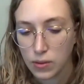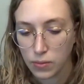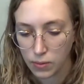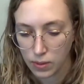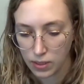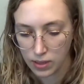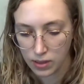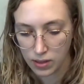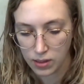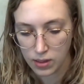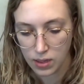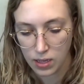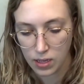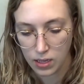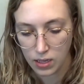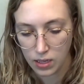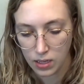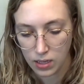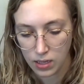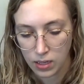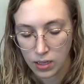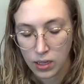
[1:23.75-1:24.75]
with
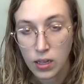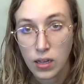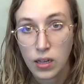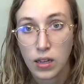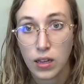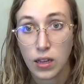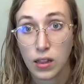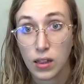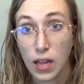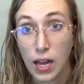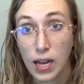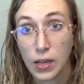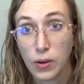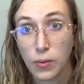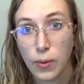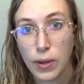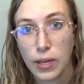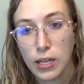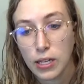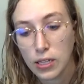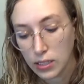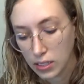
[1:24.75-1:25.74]
the line
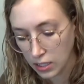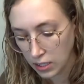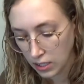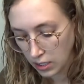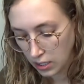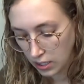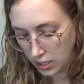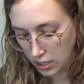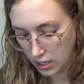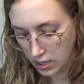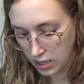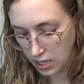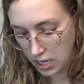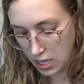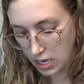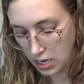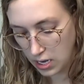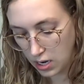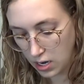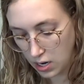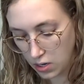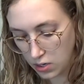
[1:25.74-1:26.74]
weight, and
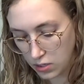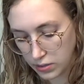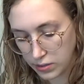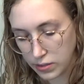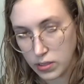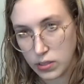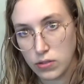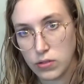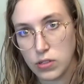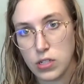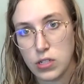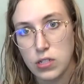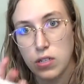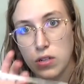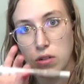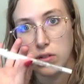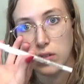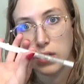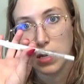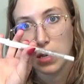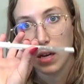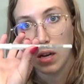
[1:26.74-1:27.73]
then also just
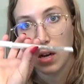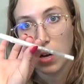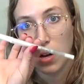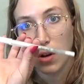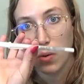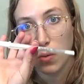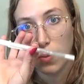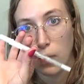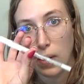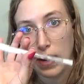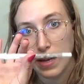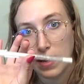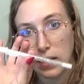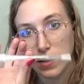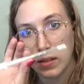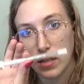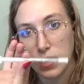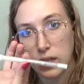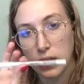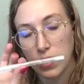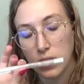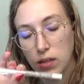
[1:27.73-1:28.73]
using a white